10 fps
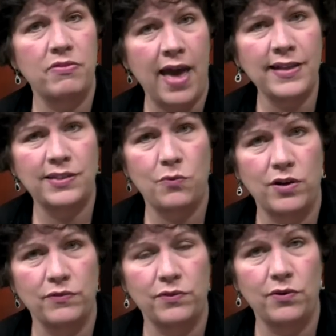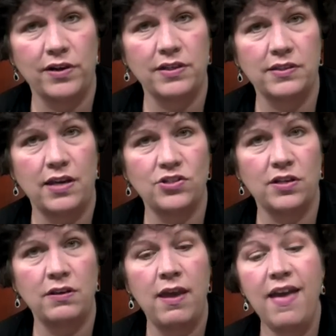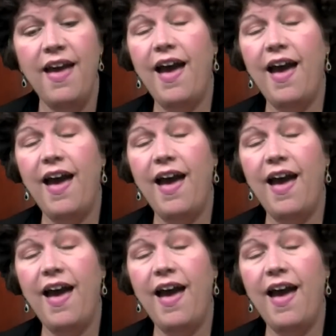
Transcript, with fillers: That's a wonderful organization.